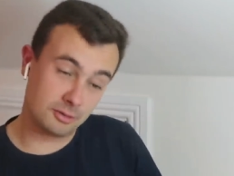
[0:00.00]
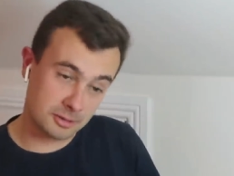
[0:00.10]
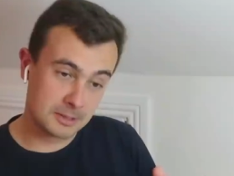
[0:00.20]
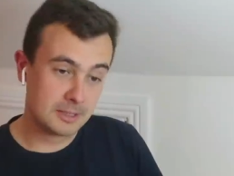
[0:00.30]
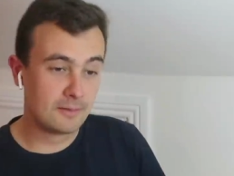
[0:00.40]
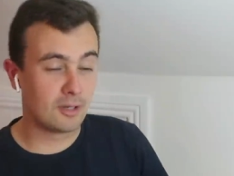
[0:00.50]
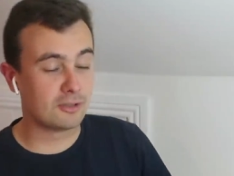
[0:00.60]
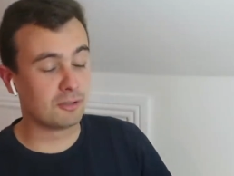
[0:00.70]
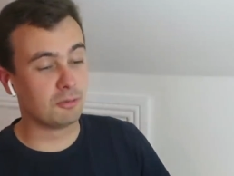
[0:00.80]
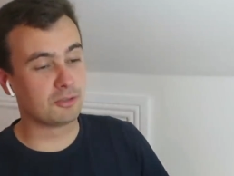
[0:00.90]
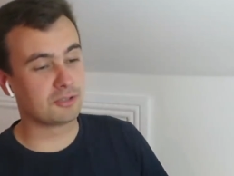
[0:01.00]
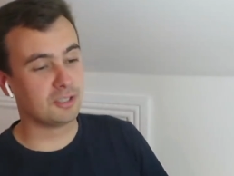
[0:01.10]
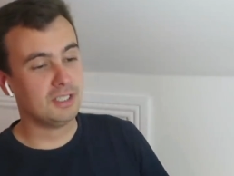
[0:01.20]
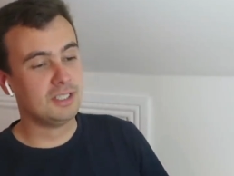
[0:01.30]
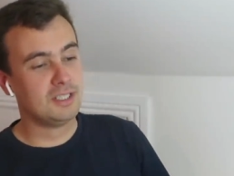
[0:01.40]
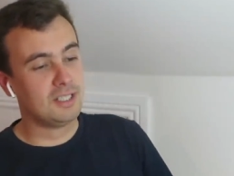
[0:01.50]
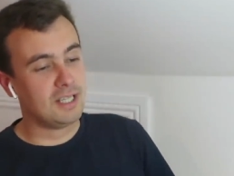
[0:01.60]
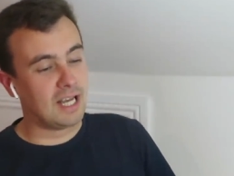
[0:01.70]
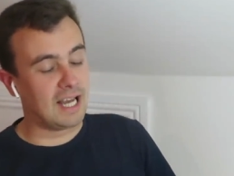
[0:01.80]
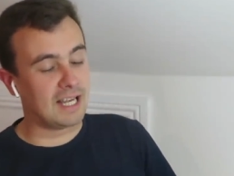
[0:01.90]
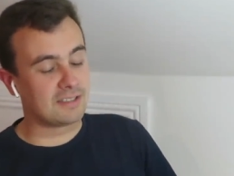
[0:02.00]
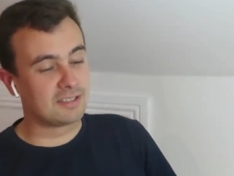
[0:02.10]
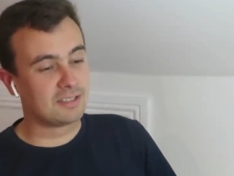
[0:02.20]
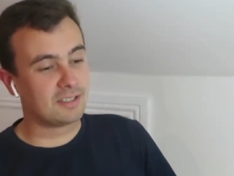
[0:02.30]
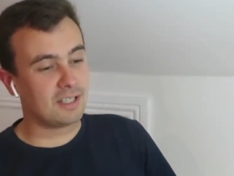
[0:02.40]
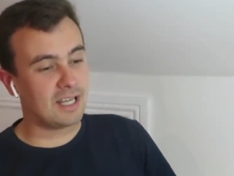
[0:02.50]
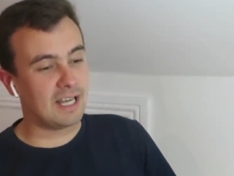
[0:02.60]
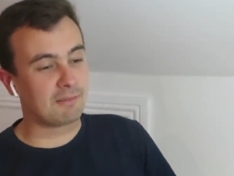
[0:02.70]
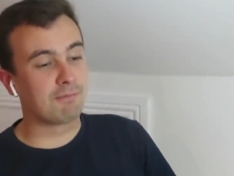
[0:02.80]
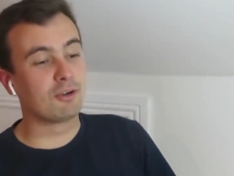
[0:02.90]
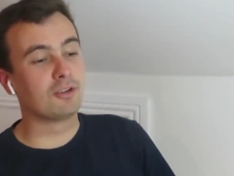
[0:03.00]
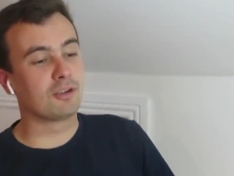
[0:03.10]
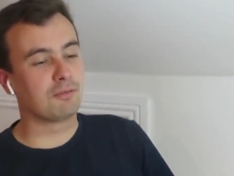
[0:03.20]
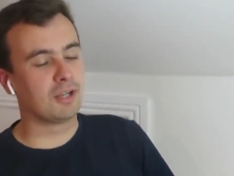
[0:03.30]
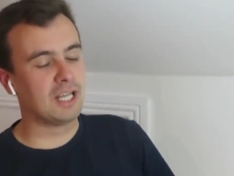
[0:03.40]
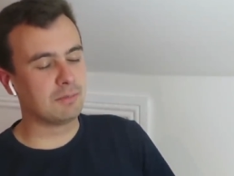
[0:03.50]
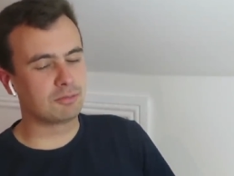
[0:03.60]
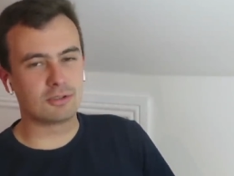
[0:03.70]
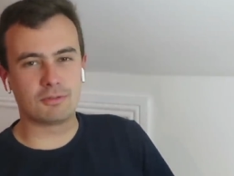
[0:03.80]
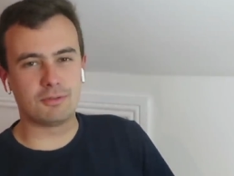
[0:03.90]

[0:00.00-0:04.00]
But I don't want to add add further flames to the